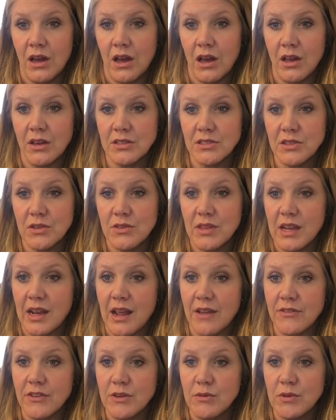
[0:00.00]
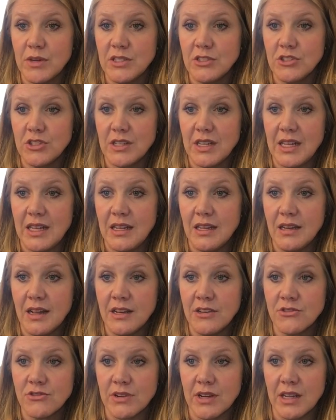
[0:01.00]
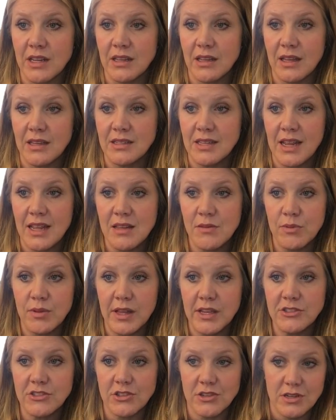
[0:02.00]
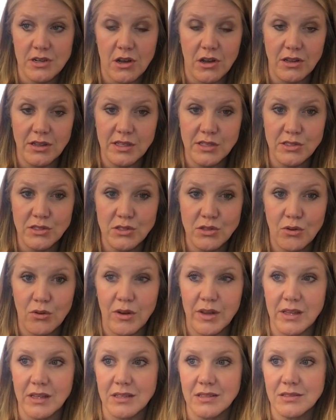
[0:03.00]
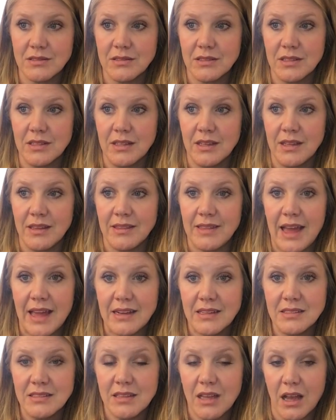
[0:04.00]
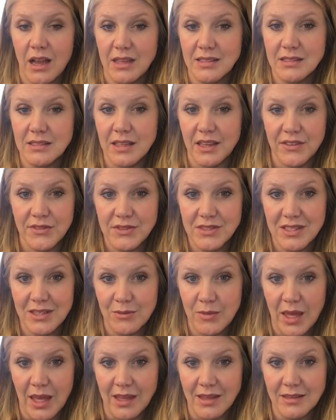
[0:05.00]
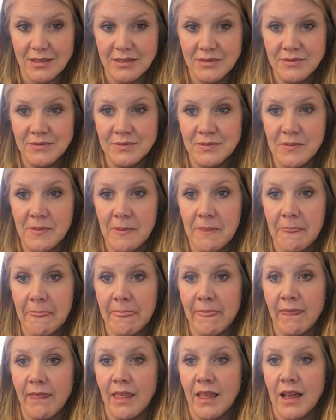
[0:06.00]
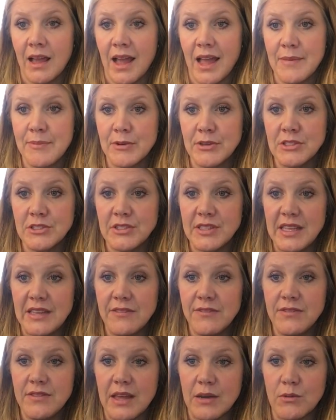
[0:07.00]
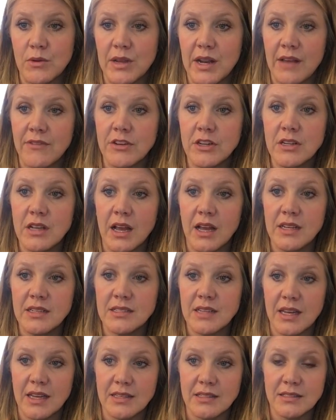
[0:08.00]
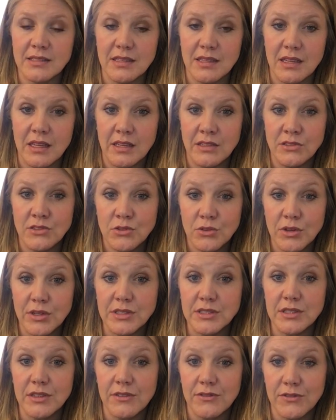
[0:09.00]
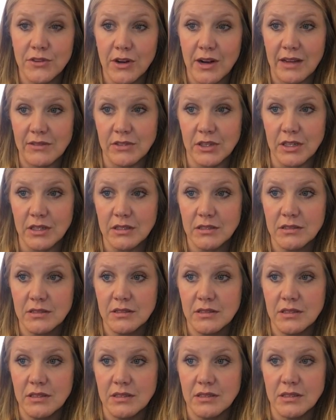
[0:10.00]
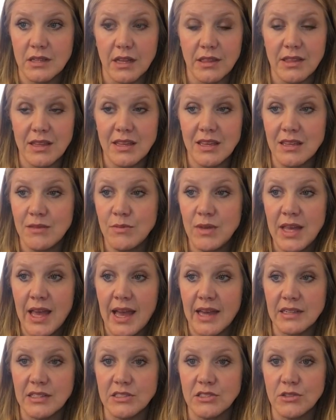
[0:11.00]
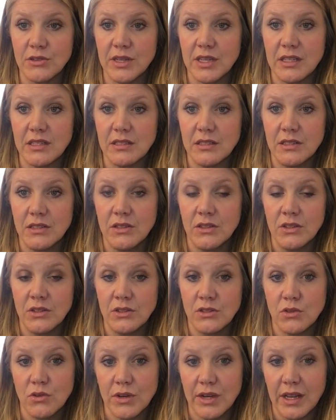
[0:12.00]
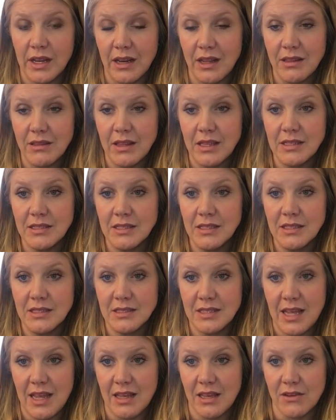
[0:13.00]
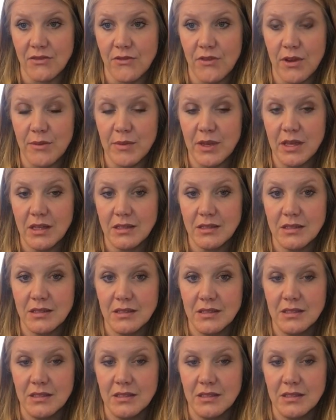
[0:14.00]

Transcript: Also, that everyone should eat and drink and take pleasure in all his toil. That is God's gift to man. I perceive that whatever God does endures forever. Nothing can be added to it, nor anything taken from it.